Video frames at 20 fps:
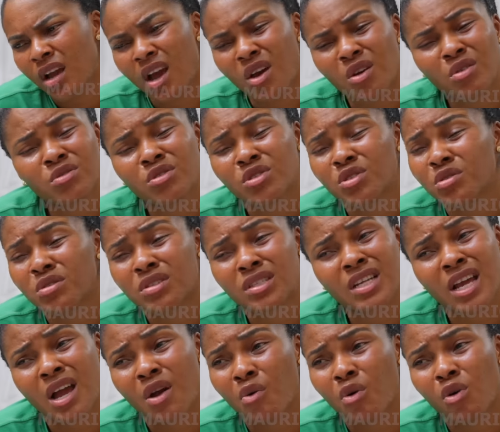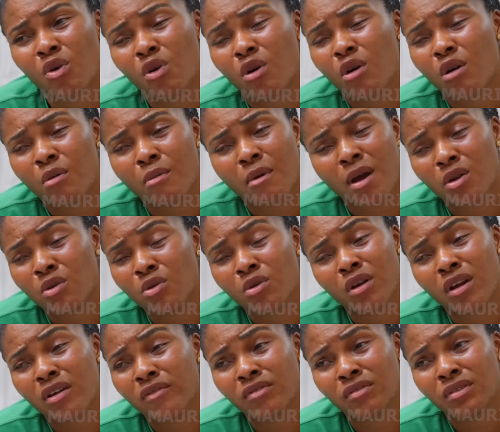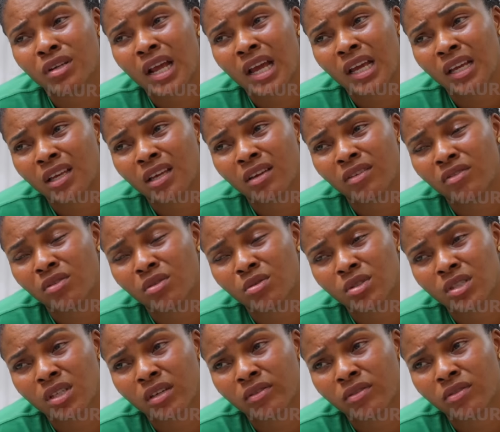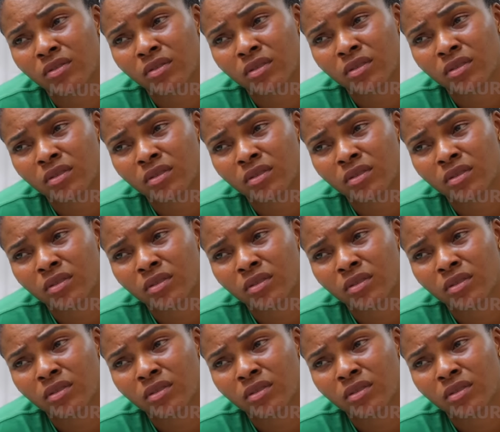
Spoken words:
I don't just say I won't come. I don't even like if you say.